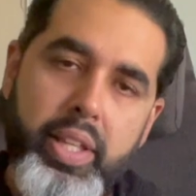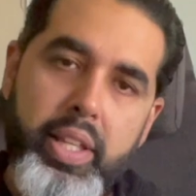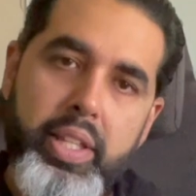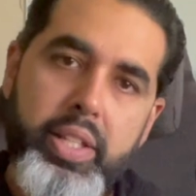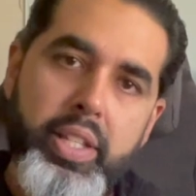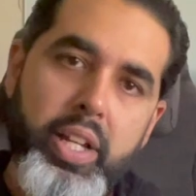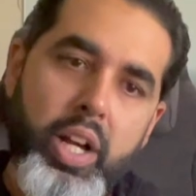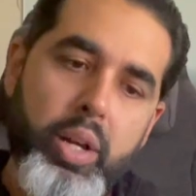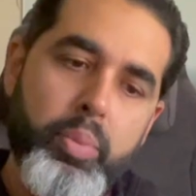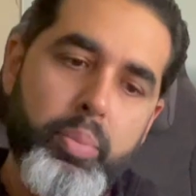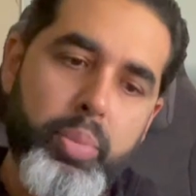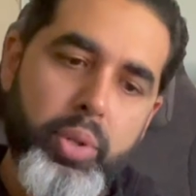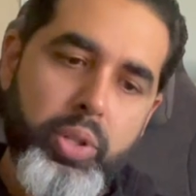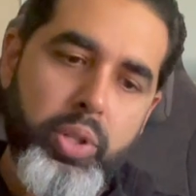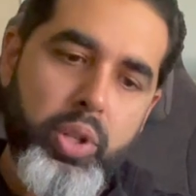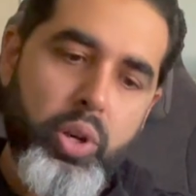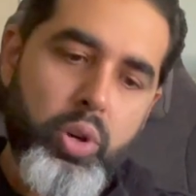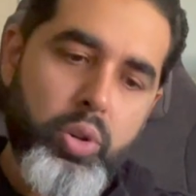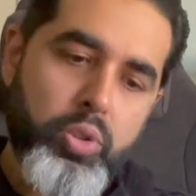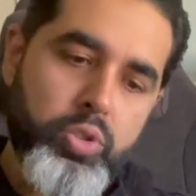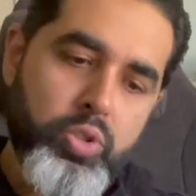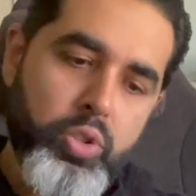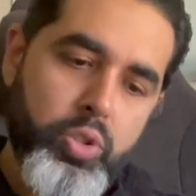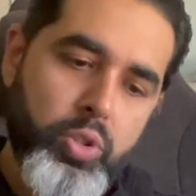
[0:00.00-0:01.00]
it down
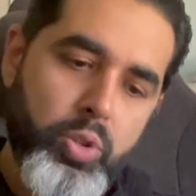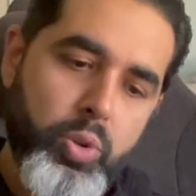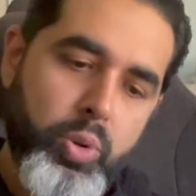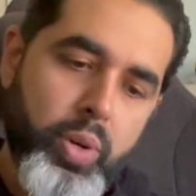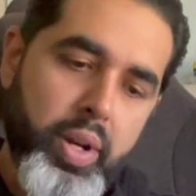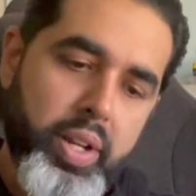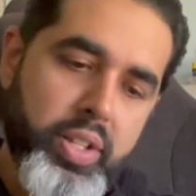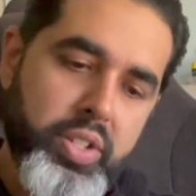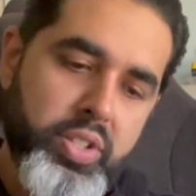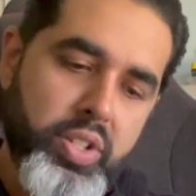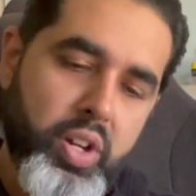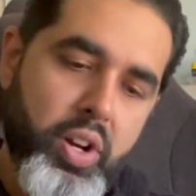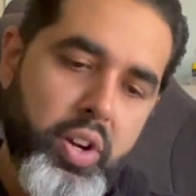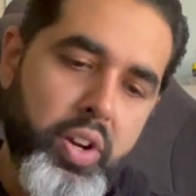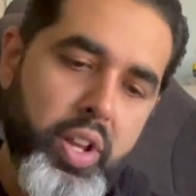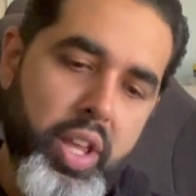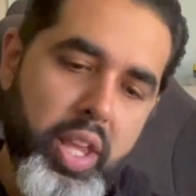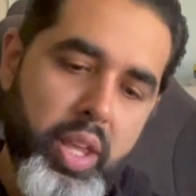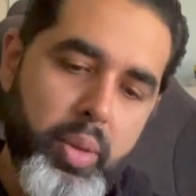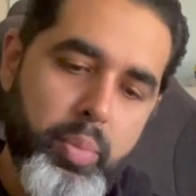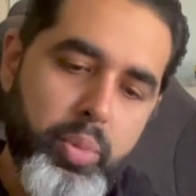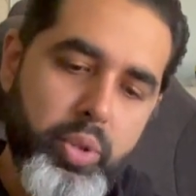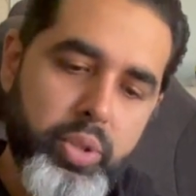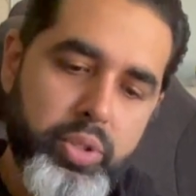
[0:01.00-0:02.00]
below so you guys are
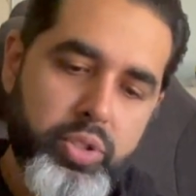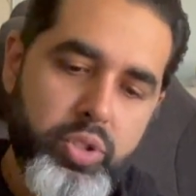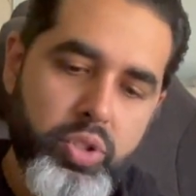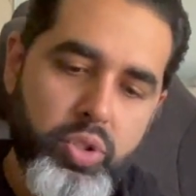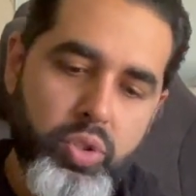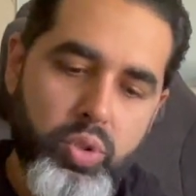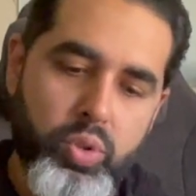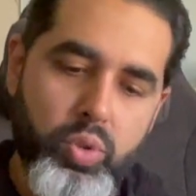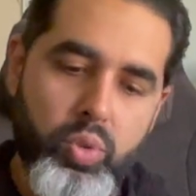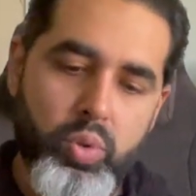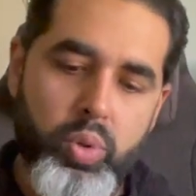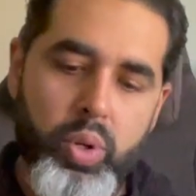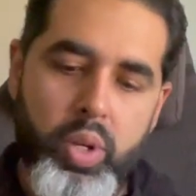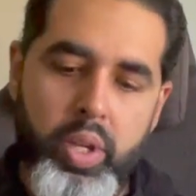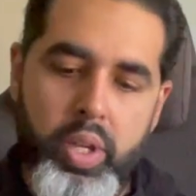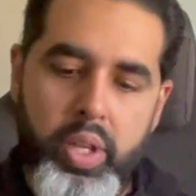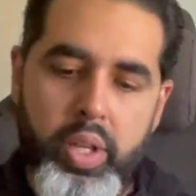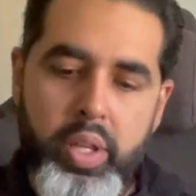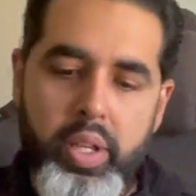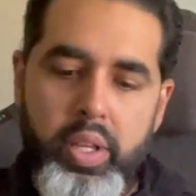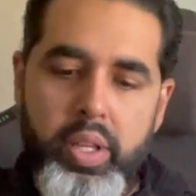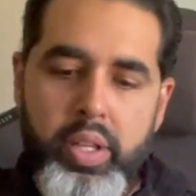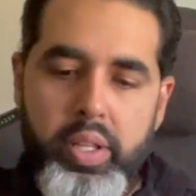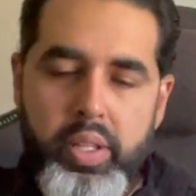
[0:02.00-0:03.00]
able to
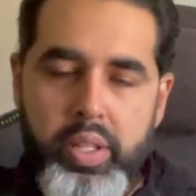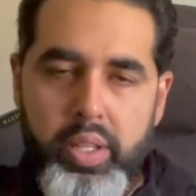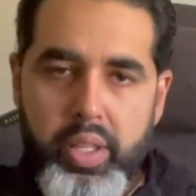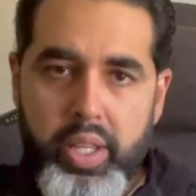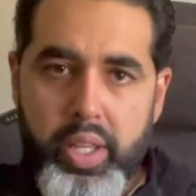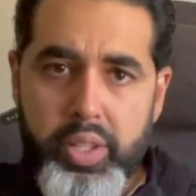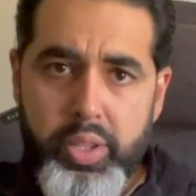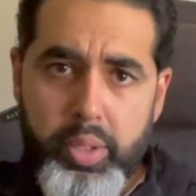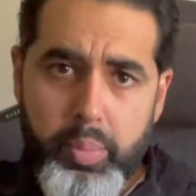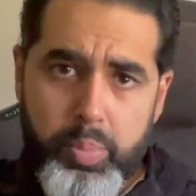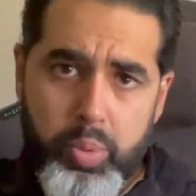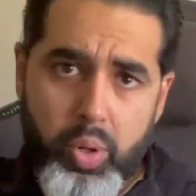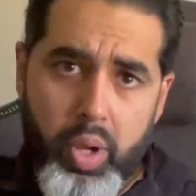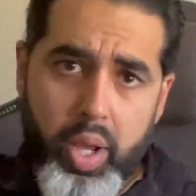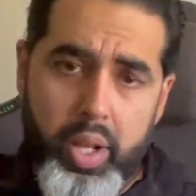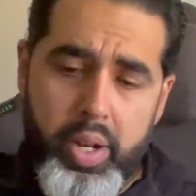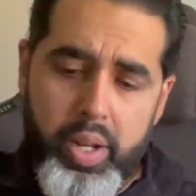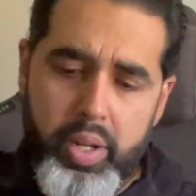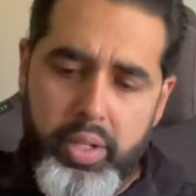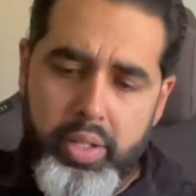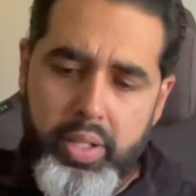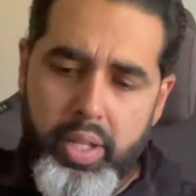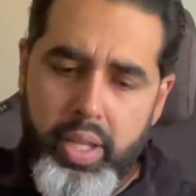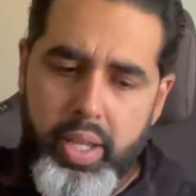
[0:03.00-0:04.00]
get the
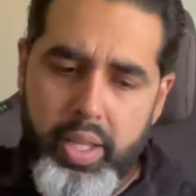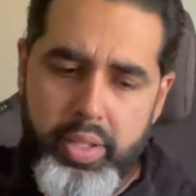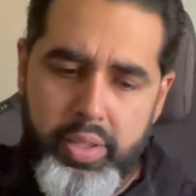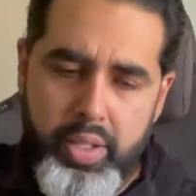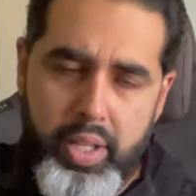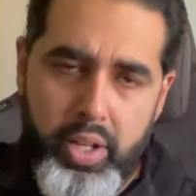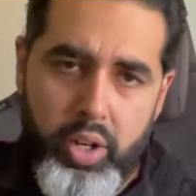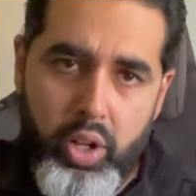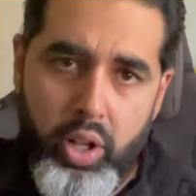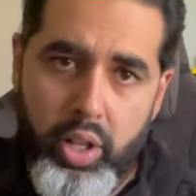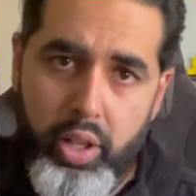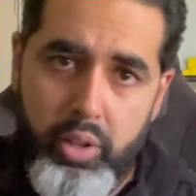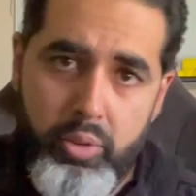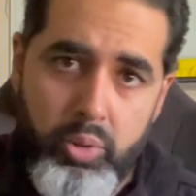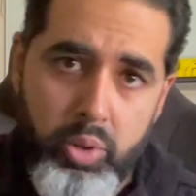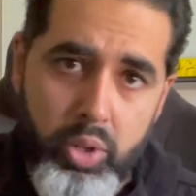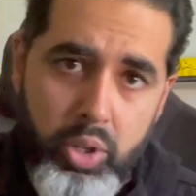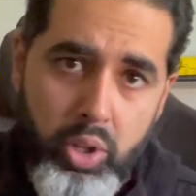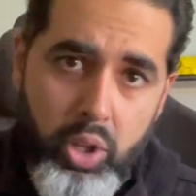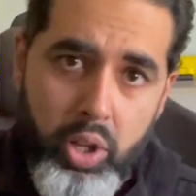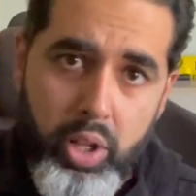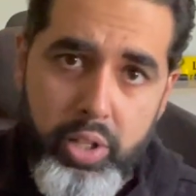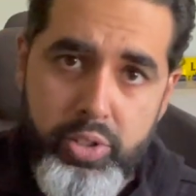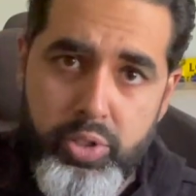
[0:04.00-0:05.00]
product and then I'll
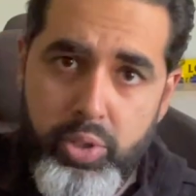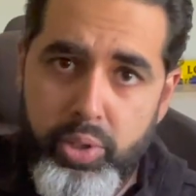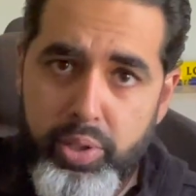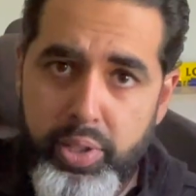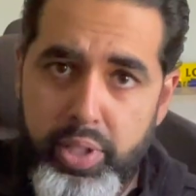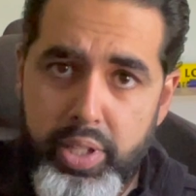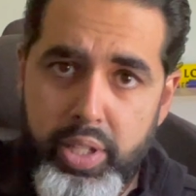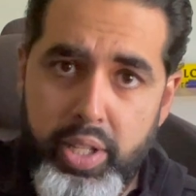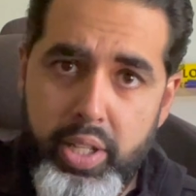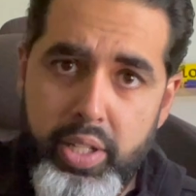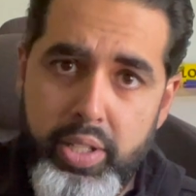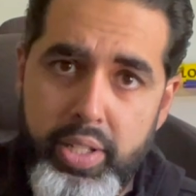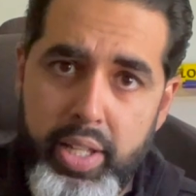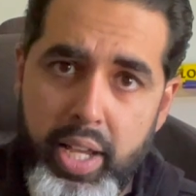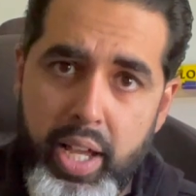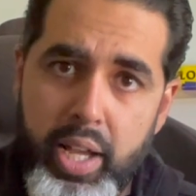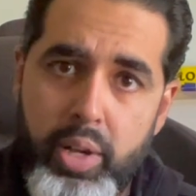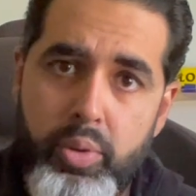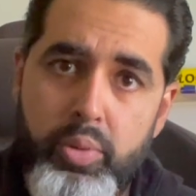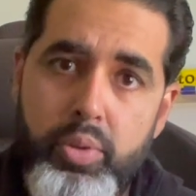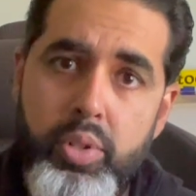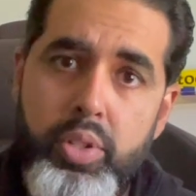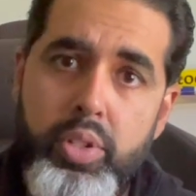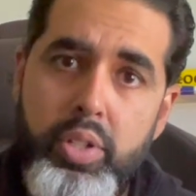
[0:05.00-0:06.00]
also link it
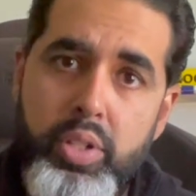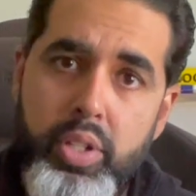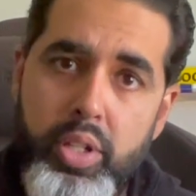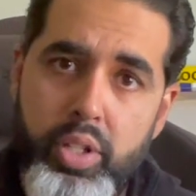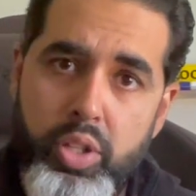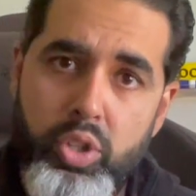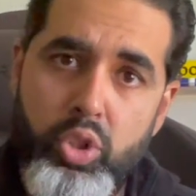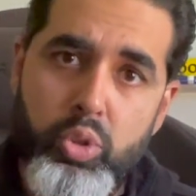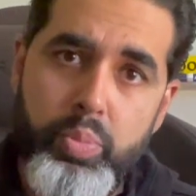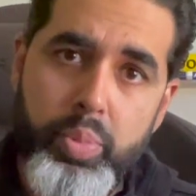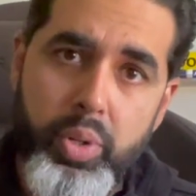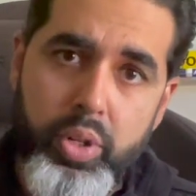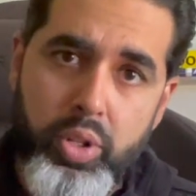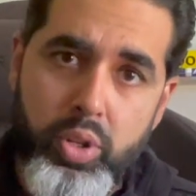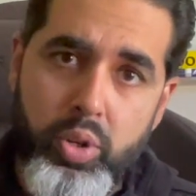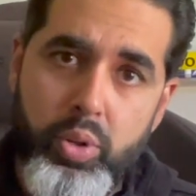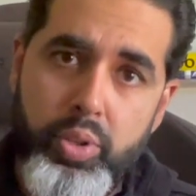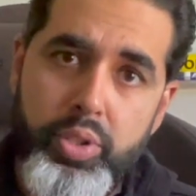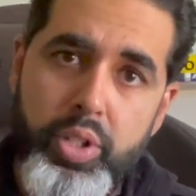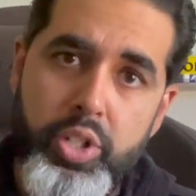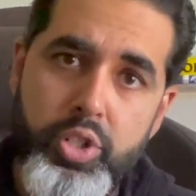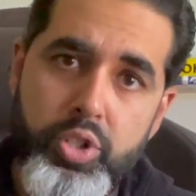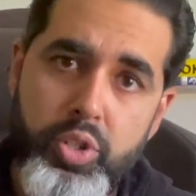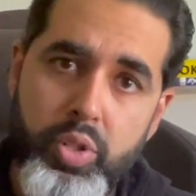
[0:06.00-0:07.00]
down the coupon code
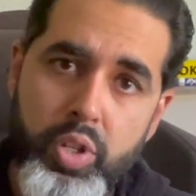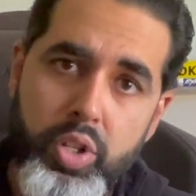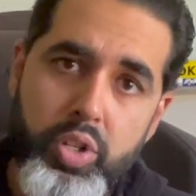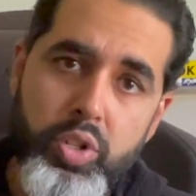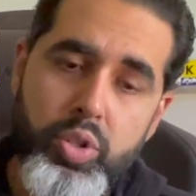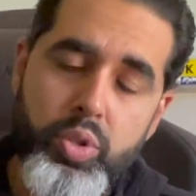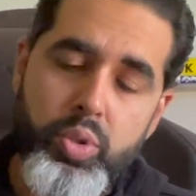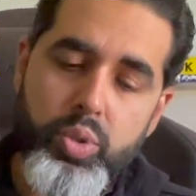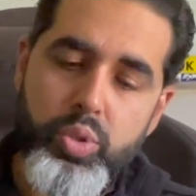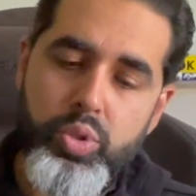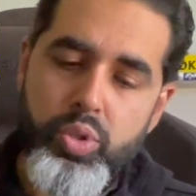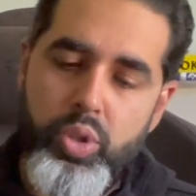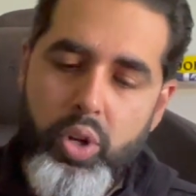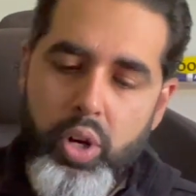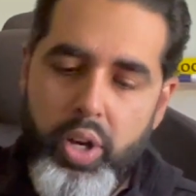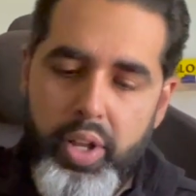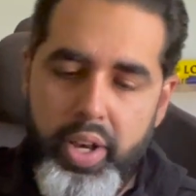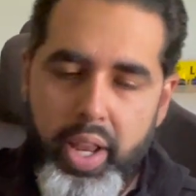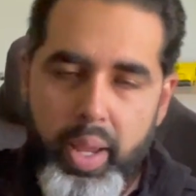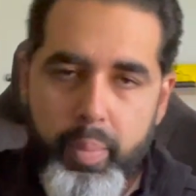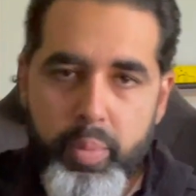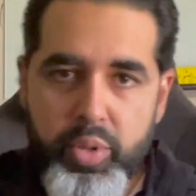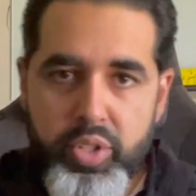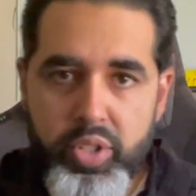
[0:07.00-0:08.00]
that you can use on
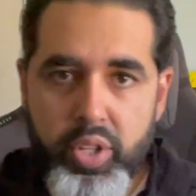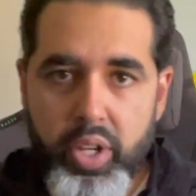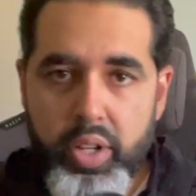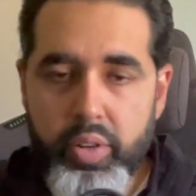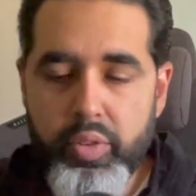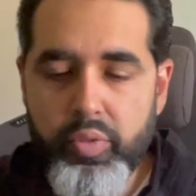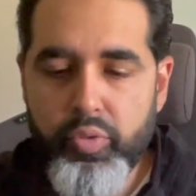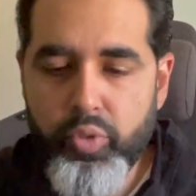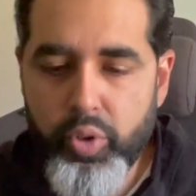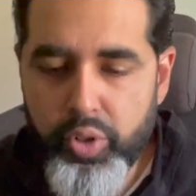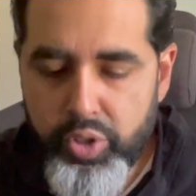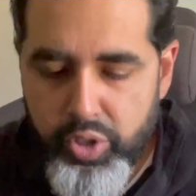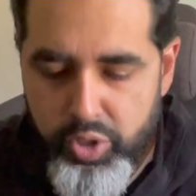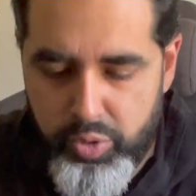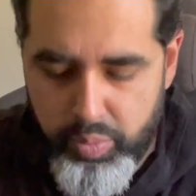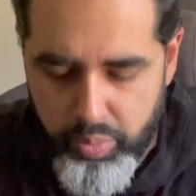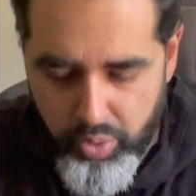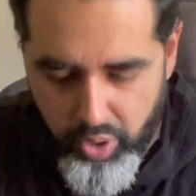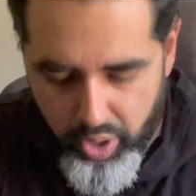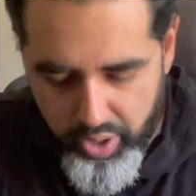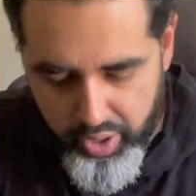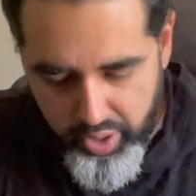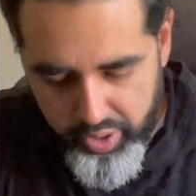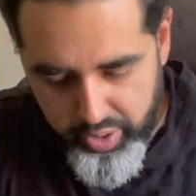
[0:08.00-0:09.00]
Amazon for this
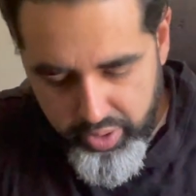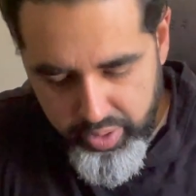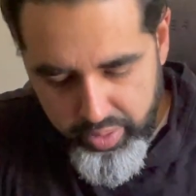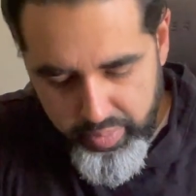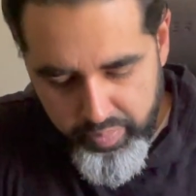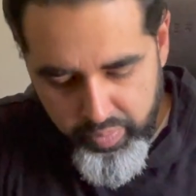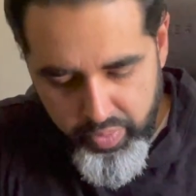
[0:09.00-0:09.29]
product.